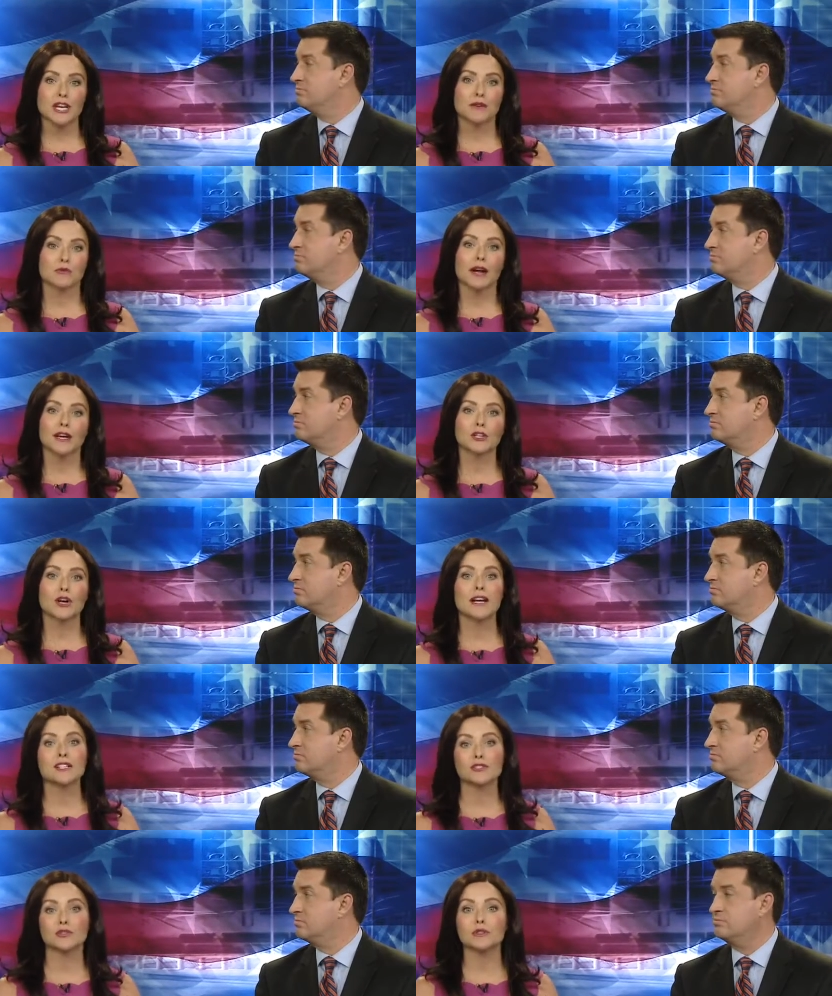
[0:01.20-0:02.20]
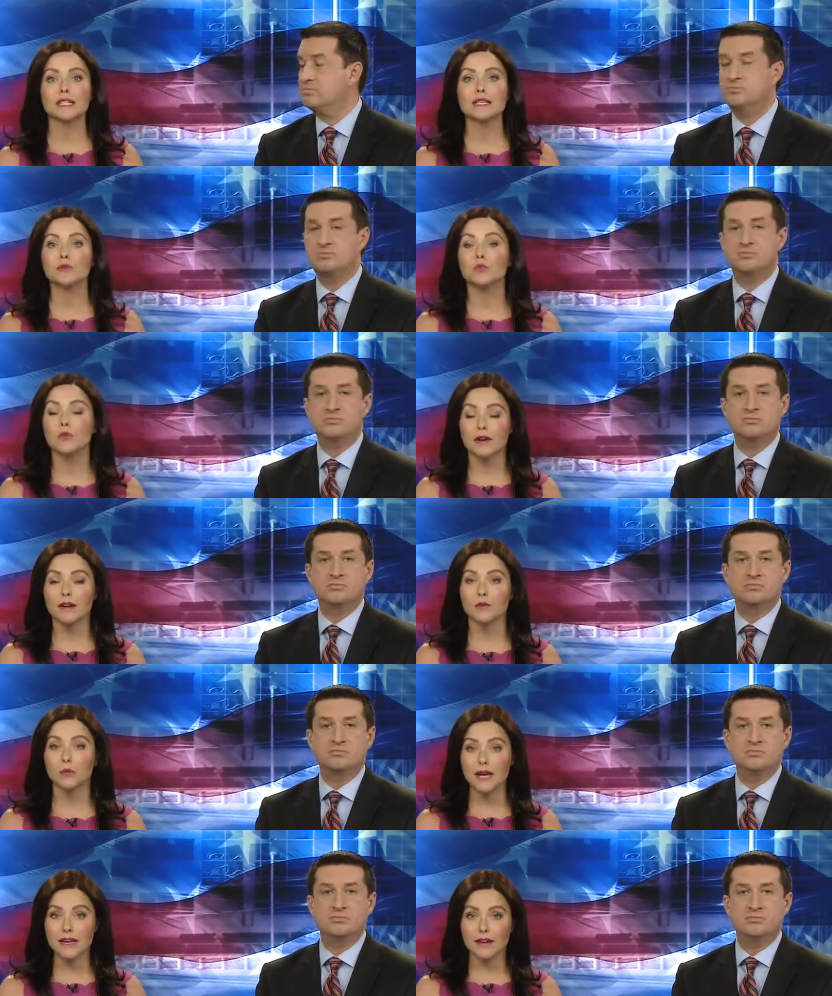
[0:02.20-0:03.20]
Speaker 1: at Reicher High School in
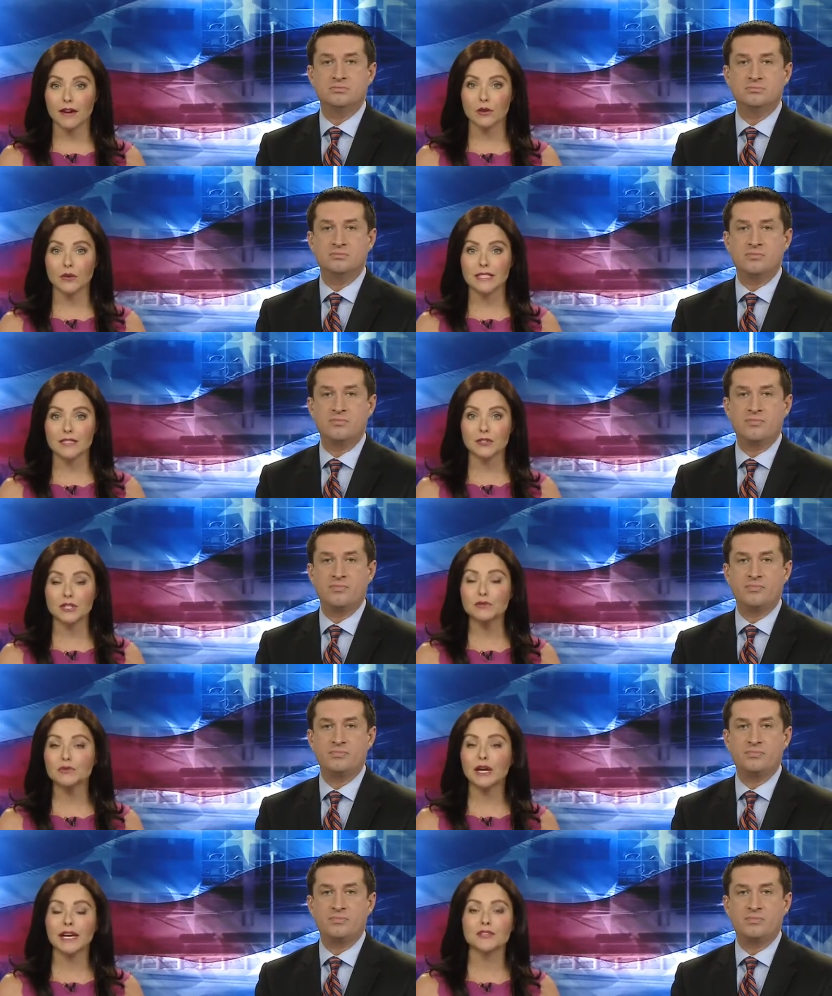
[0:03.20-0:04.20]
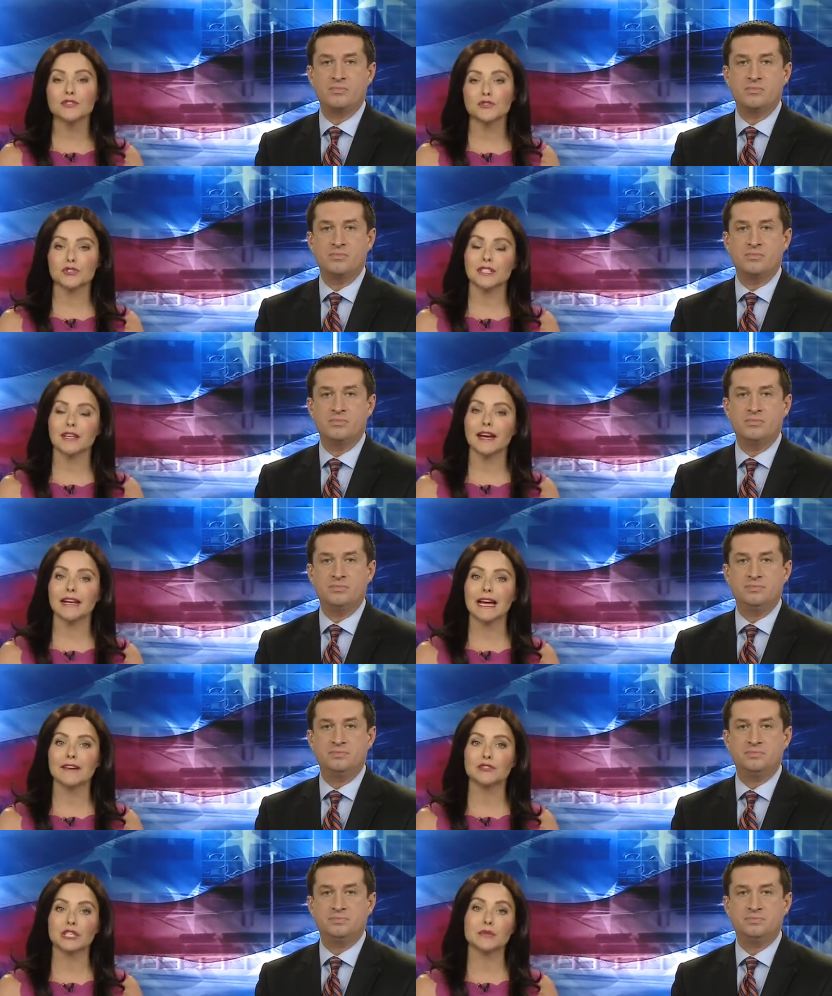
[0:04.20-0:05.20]
uh, Waco is looking for answers tonight
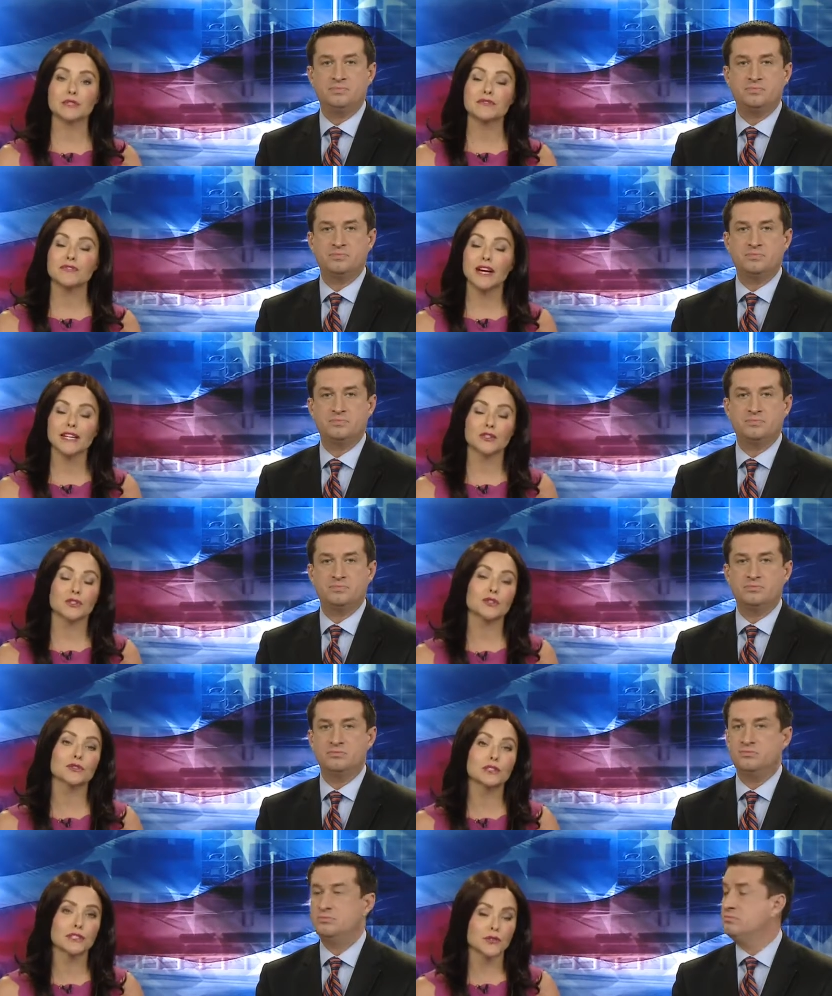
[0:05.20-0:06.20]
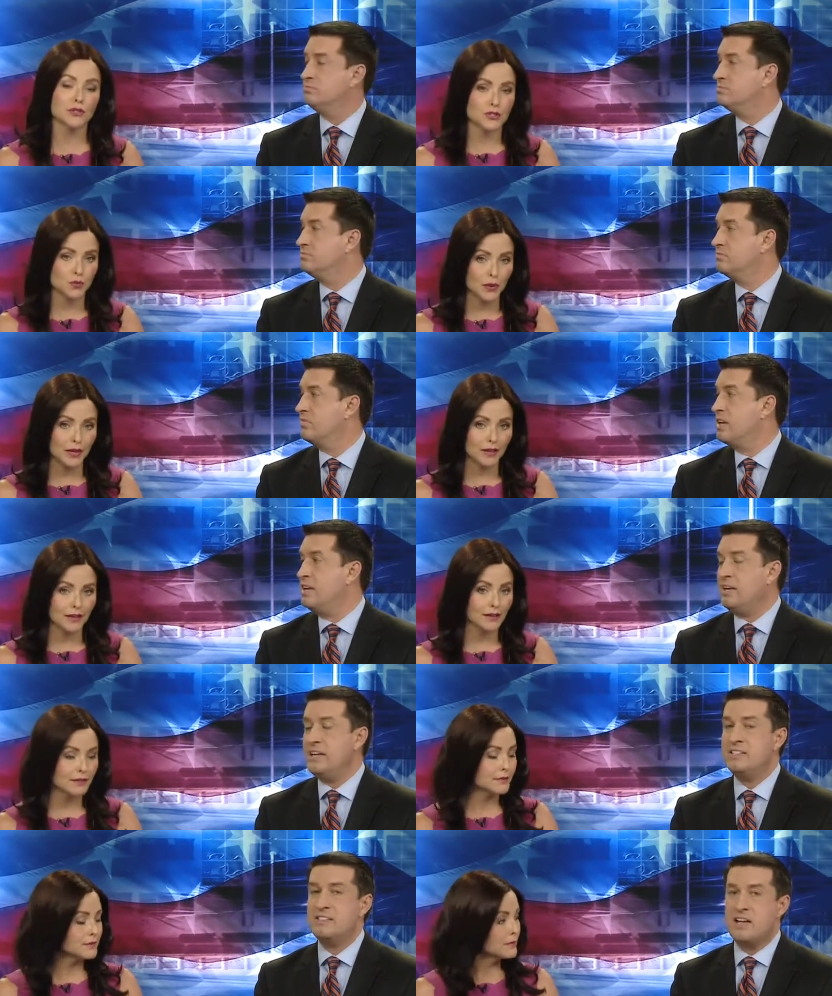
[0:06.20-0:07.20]
after he was fired earlier this week.
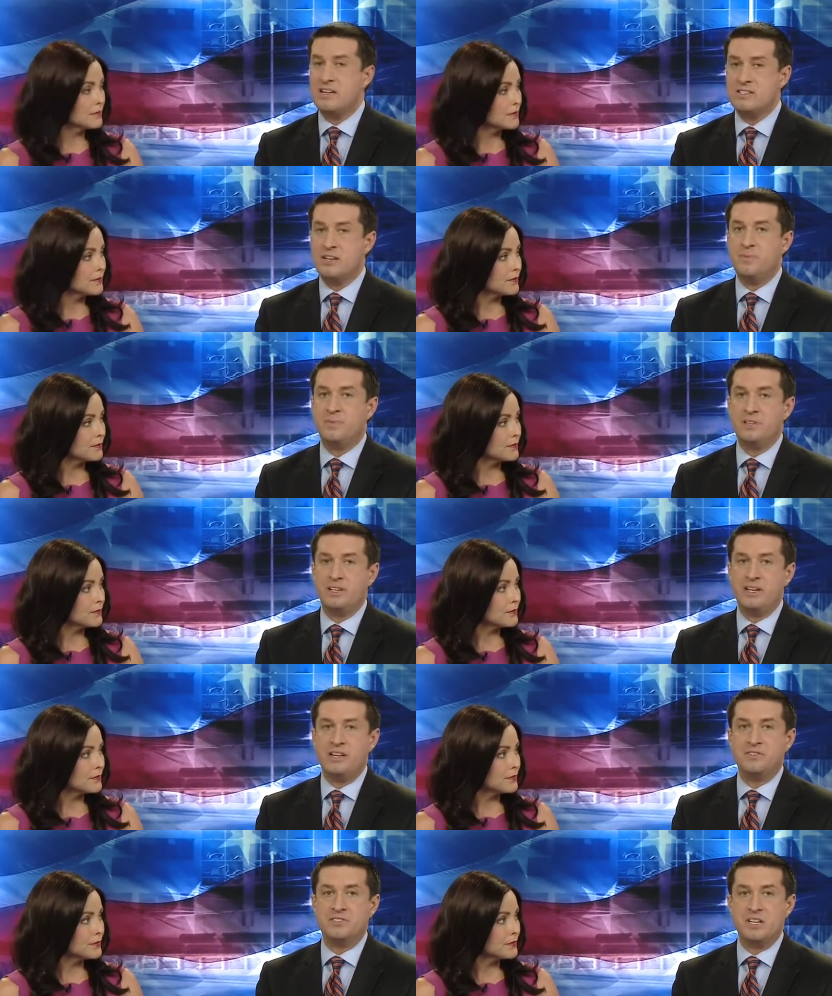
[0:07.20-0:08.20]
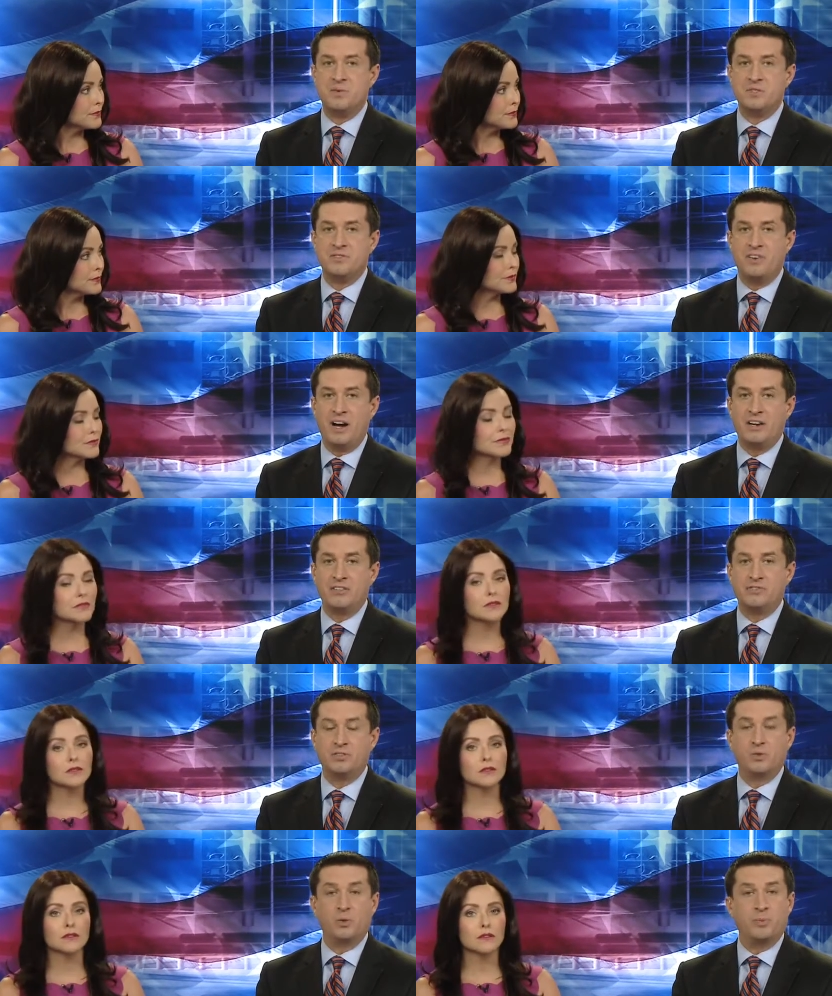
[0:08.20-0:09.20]
Speaker 2: He says he believes he was
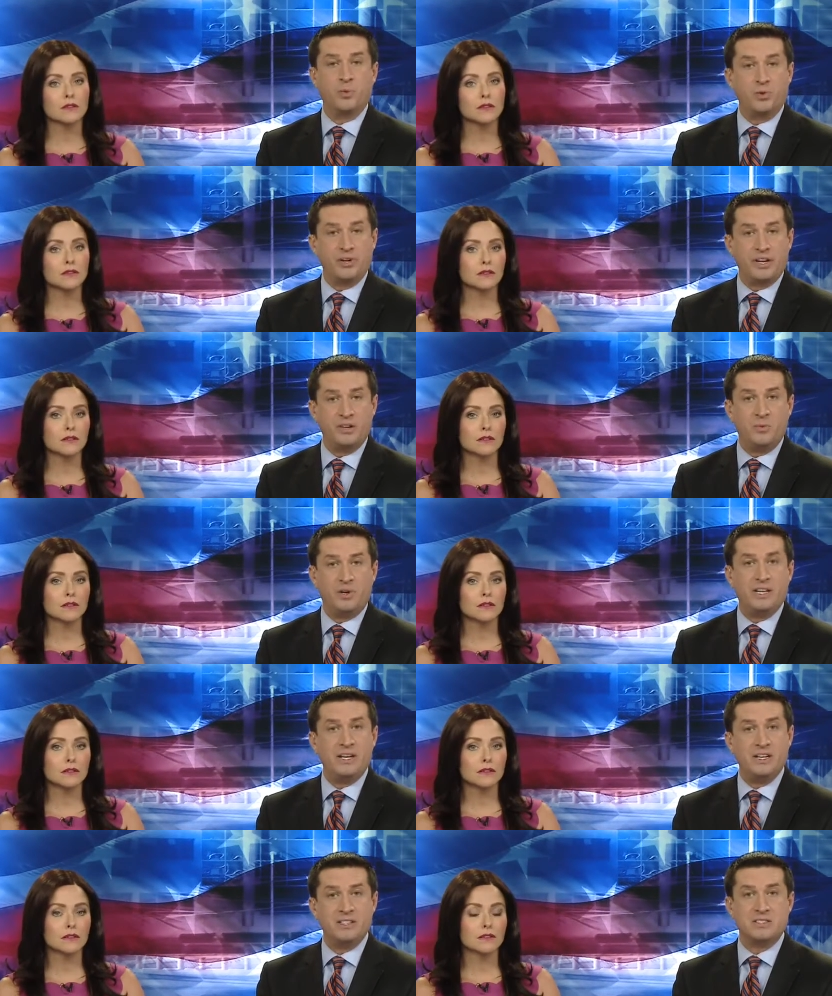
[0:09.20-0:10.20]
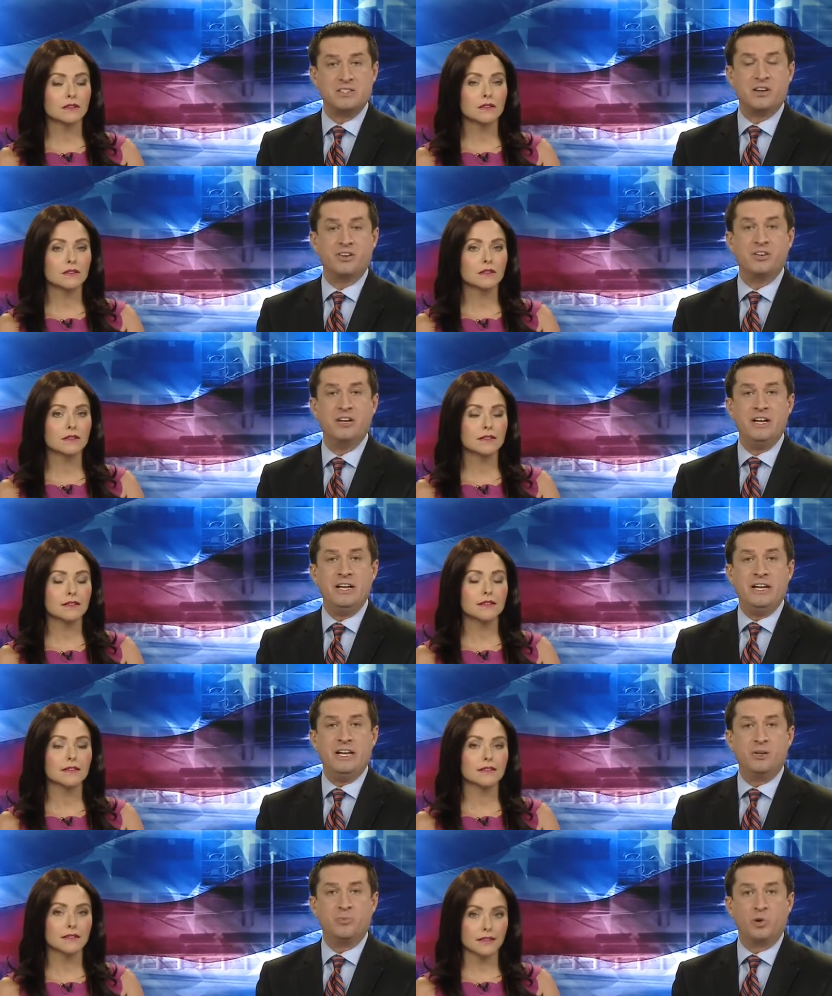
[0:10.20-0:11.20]
fired for reporting what he considered
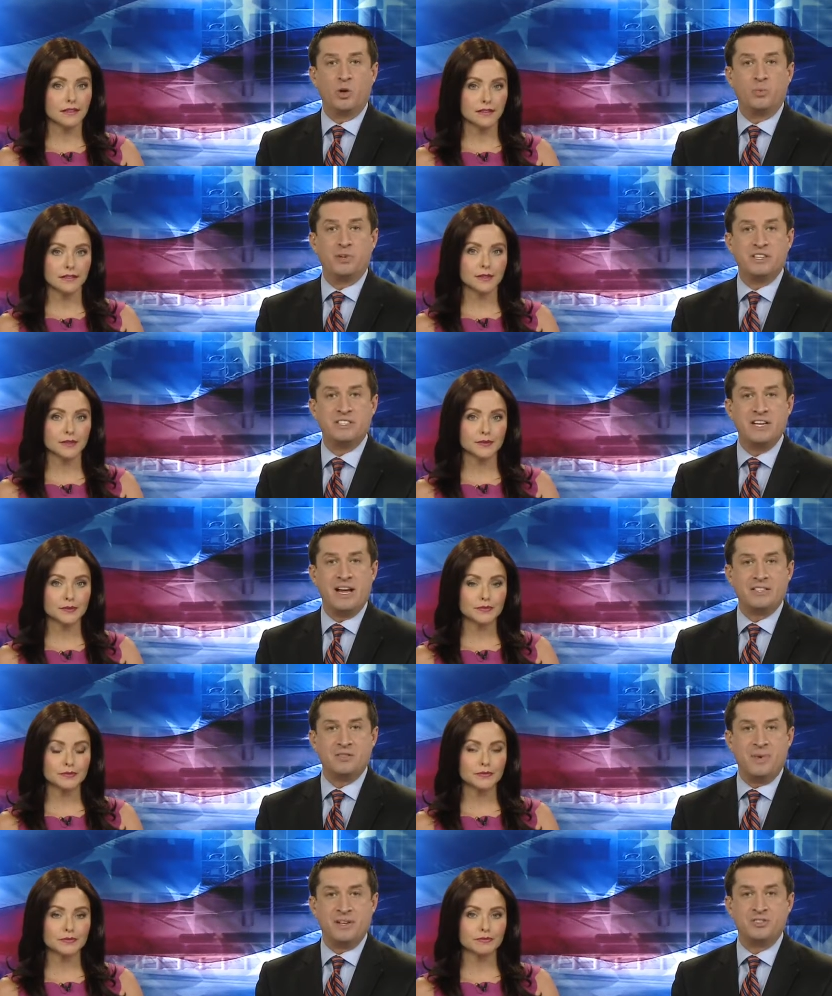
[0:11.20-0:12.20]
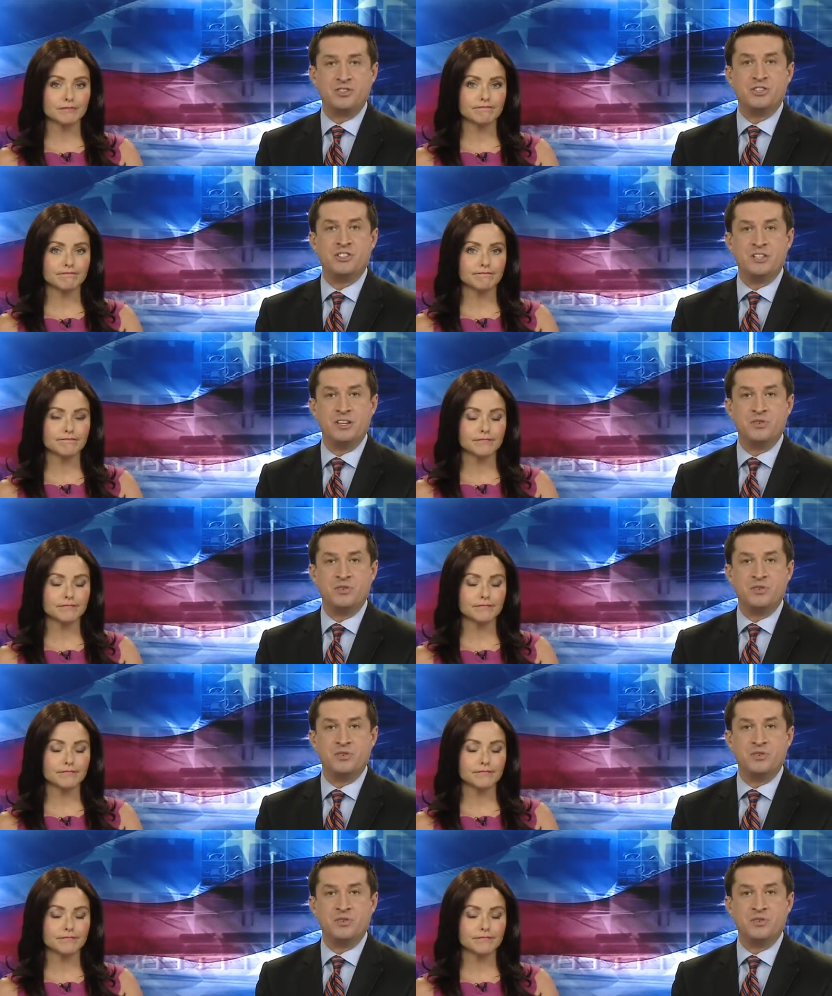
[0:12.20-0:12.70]
inappropriate text messages he